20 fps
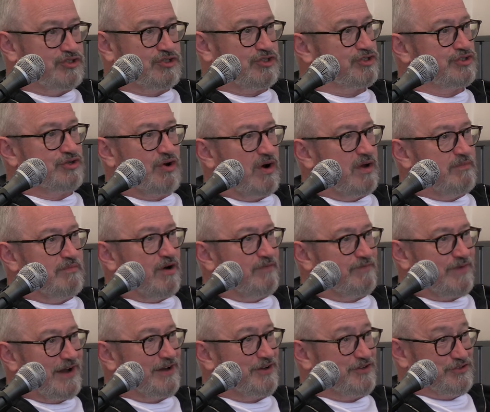It's just not in my
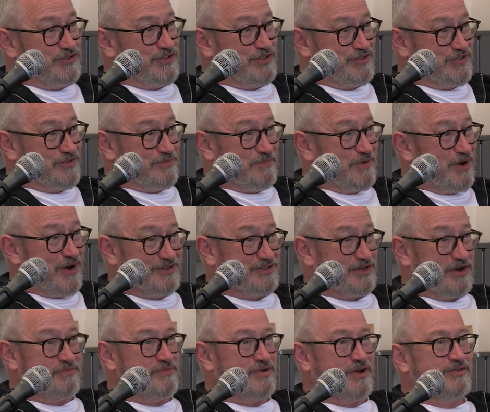value system. I
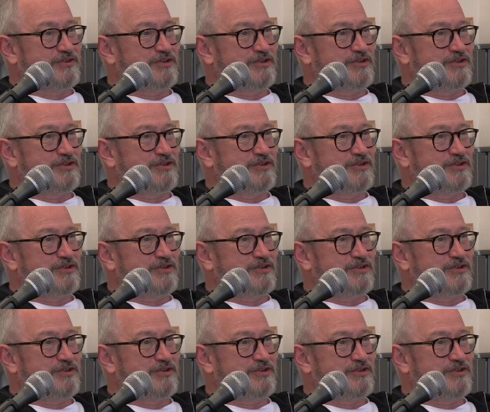don't.